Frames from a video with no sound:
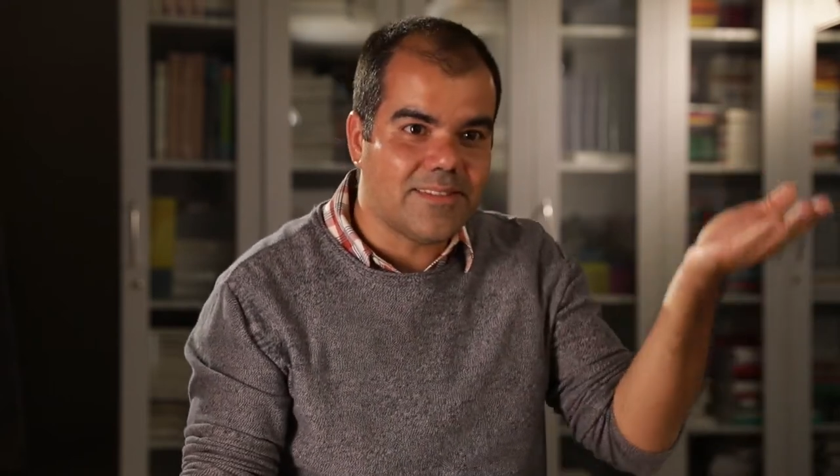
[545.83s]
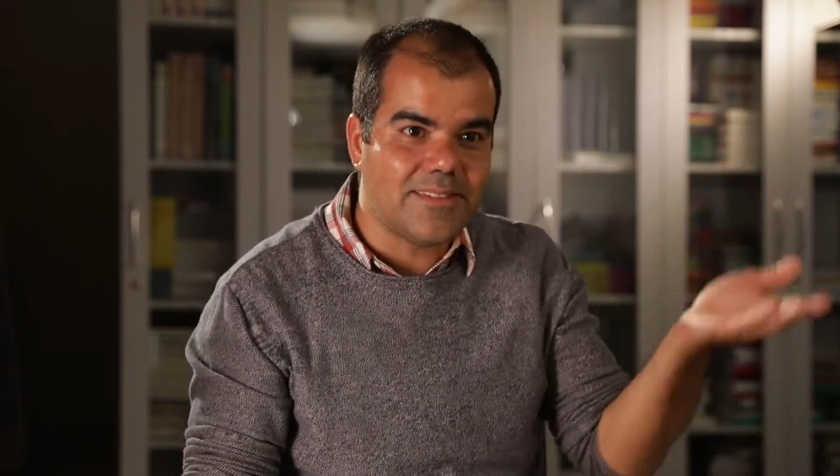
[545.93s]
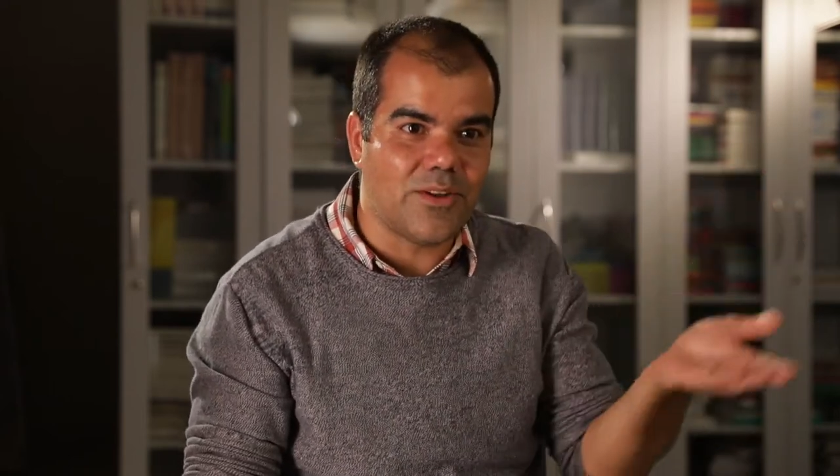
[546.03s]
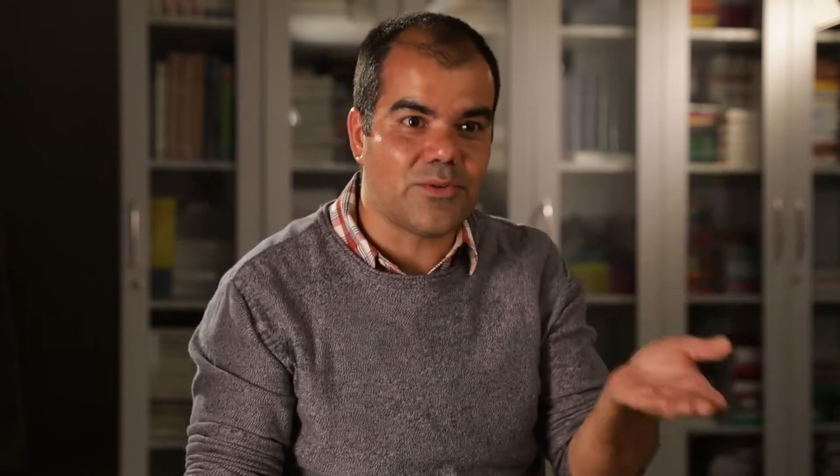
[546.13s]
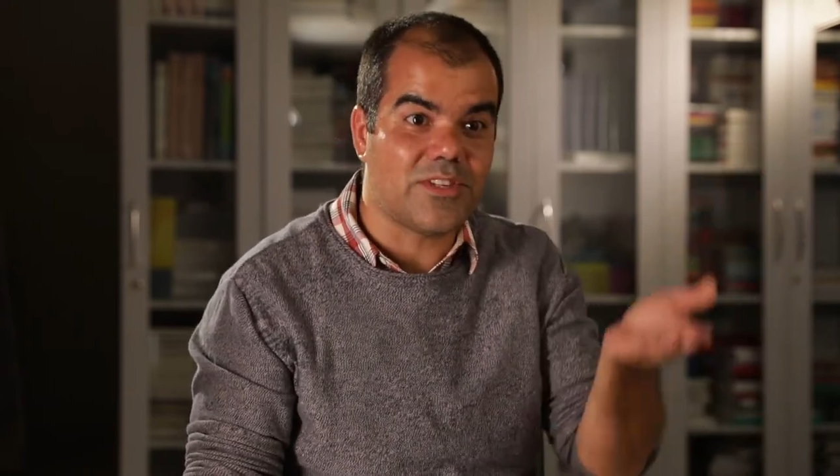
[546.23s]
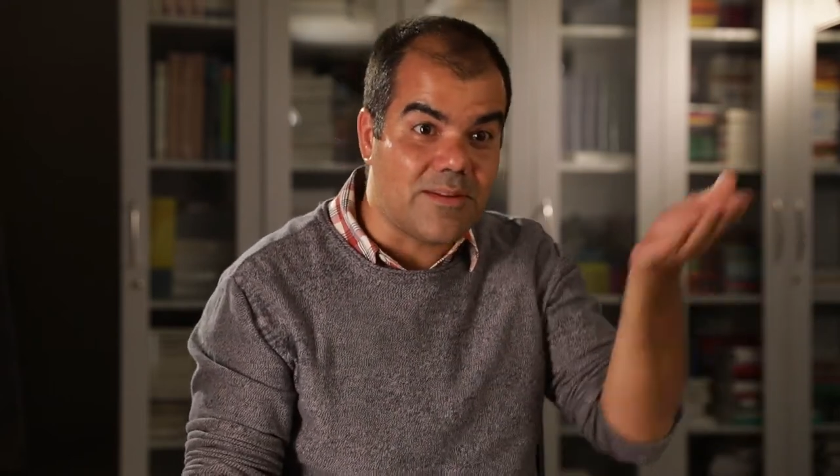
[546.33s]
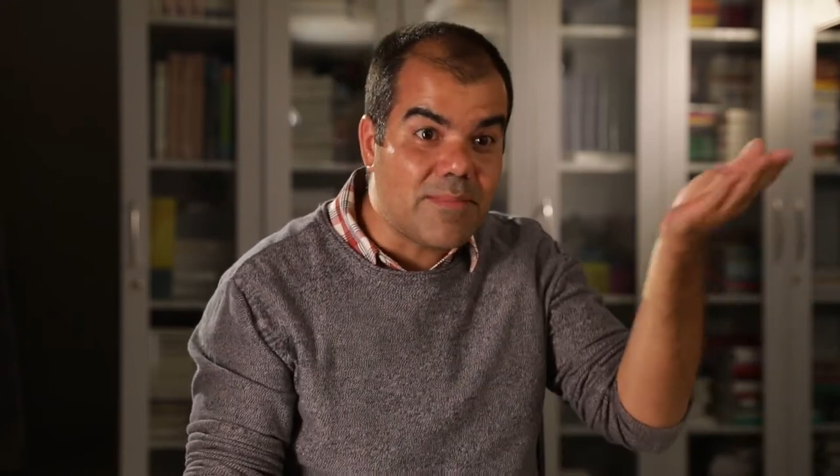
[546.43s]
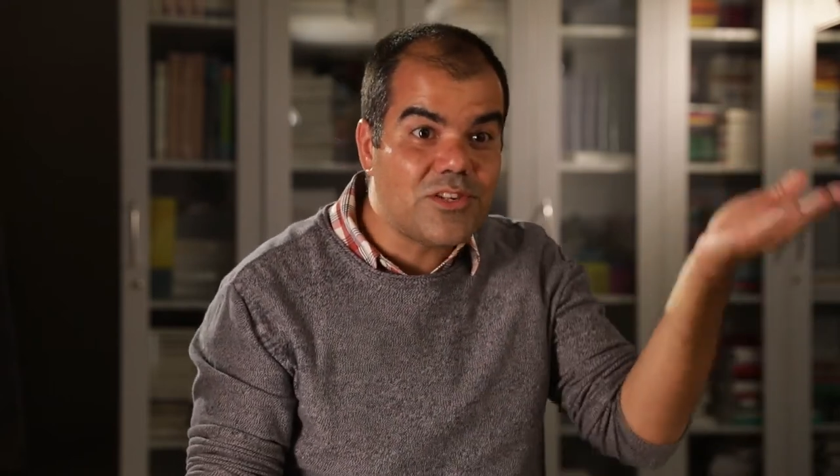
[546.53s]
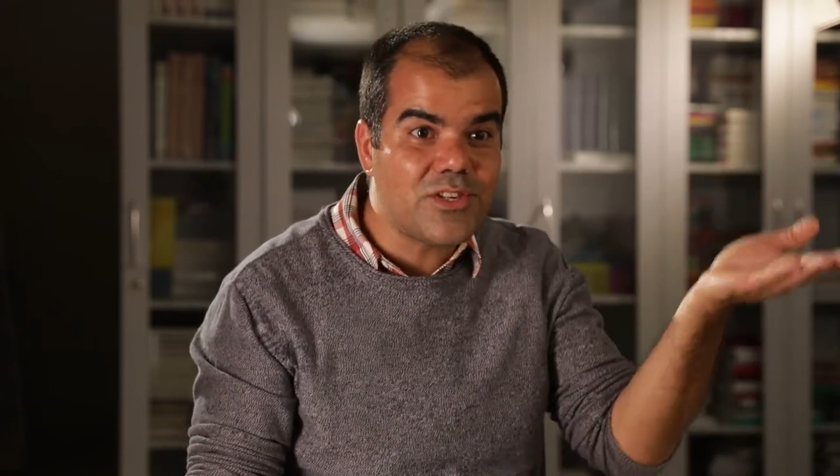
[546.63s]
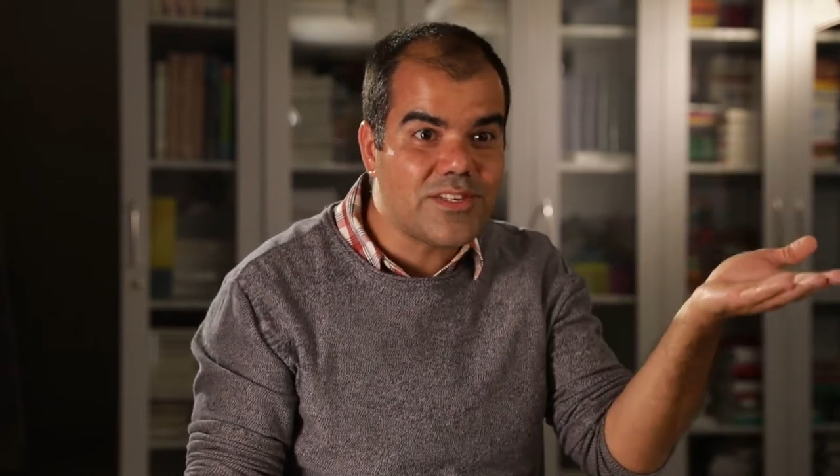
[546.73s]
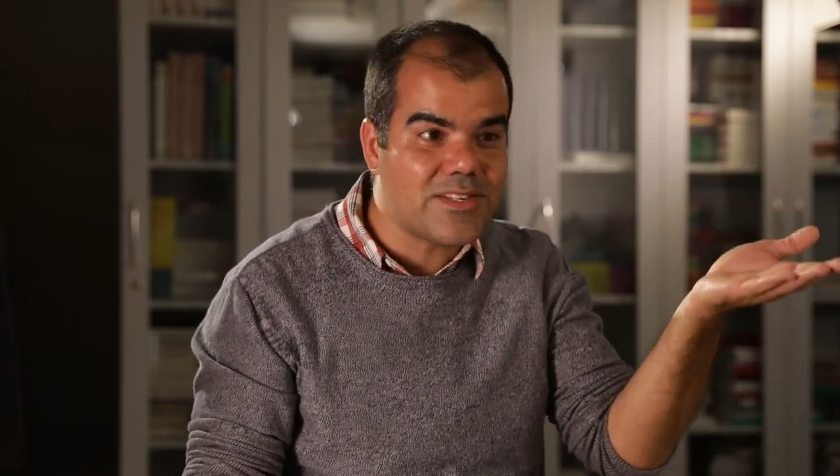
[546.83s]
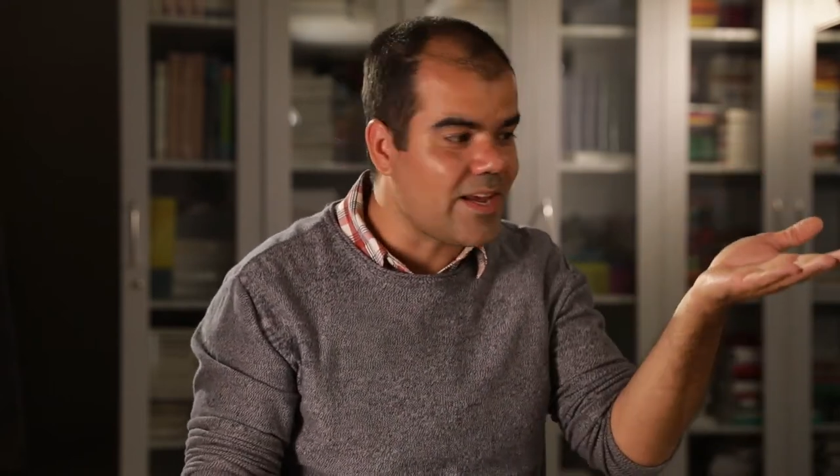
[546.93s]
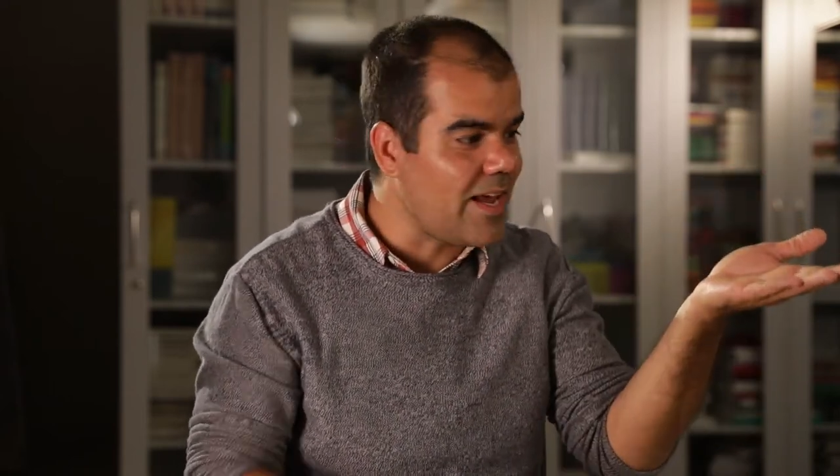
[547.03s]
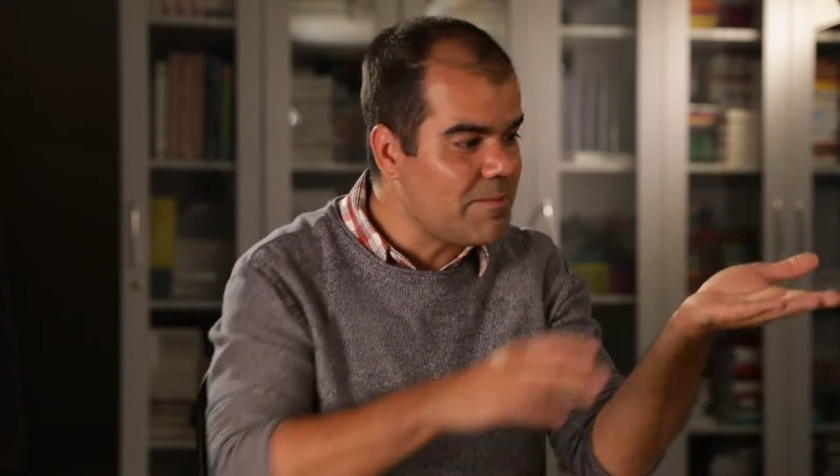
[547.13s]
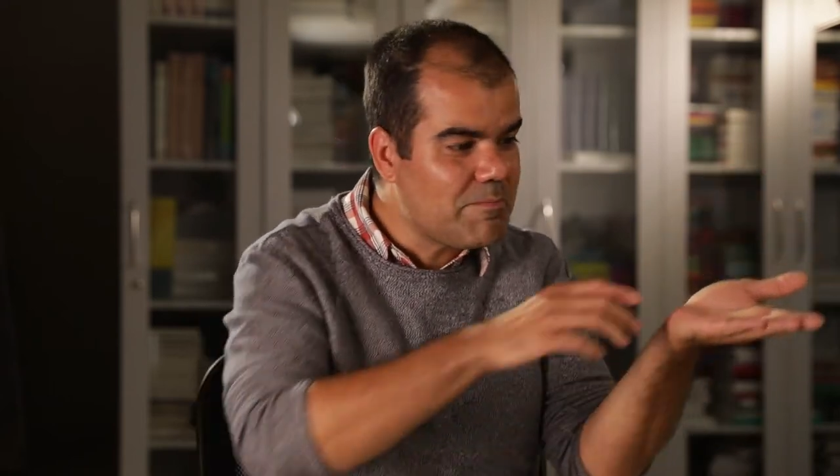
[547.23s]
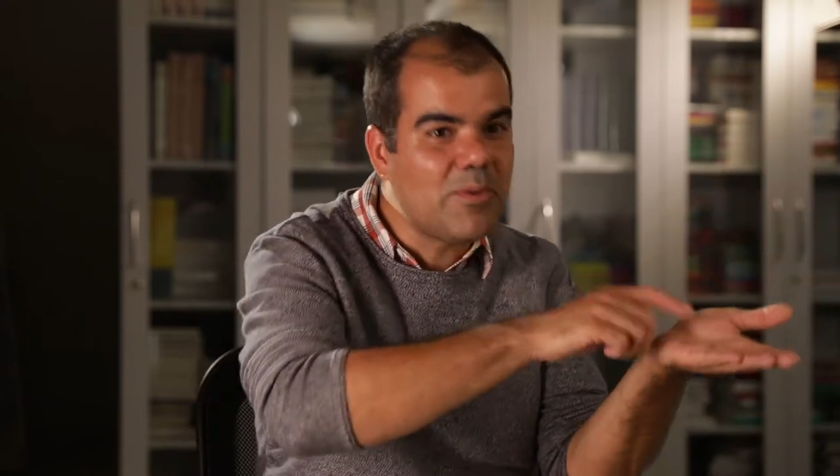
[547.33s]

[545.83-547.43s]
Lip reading: those images, and